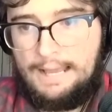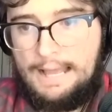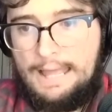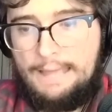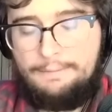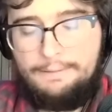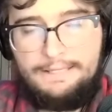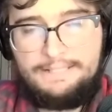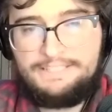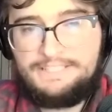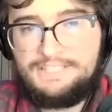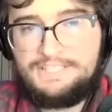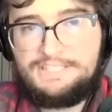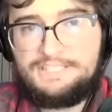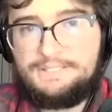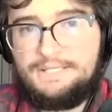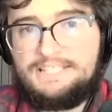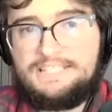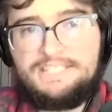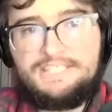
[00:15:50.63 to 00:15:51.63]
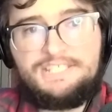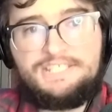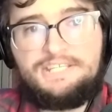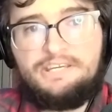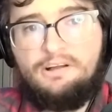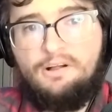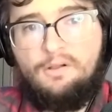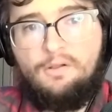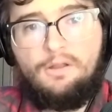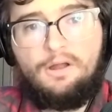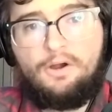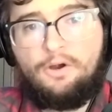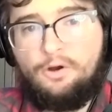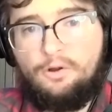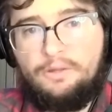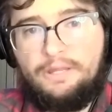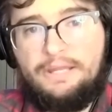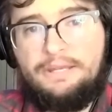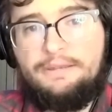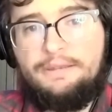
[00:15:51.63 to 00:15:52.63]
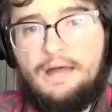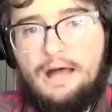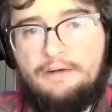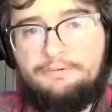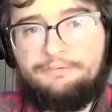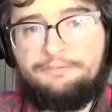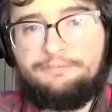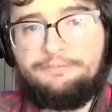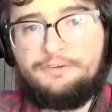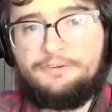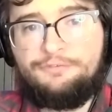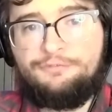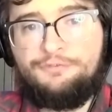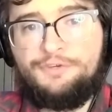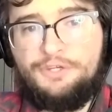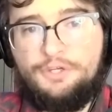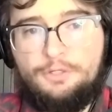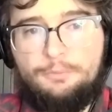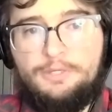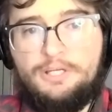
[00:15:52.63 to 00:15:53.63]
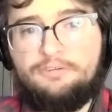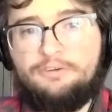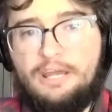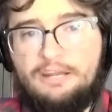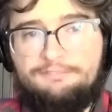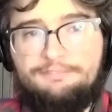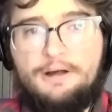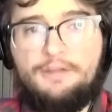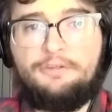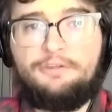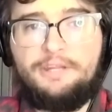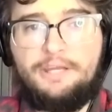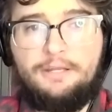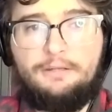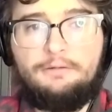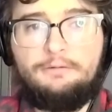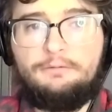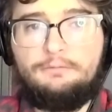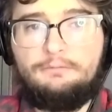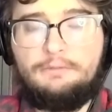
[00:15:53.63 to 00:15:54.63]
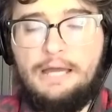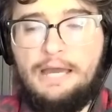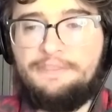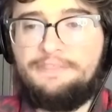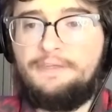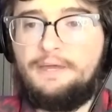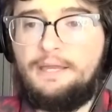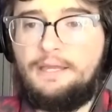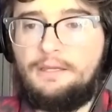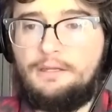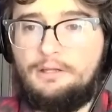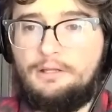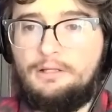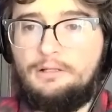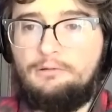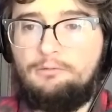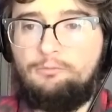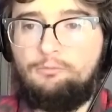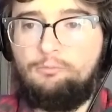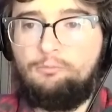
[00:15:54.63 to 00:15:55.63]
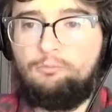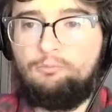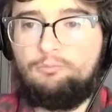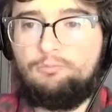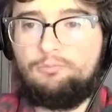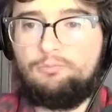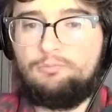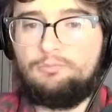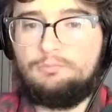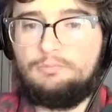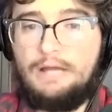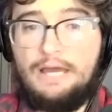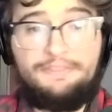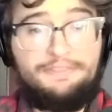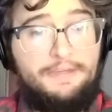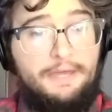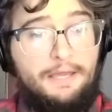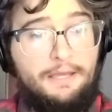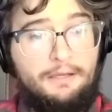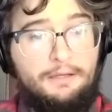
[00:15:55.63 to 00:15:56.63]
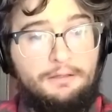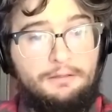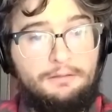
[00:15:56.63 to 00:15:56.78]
it's it's still early enough for you to be grandfathered in. I think. I think,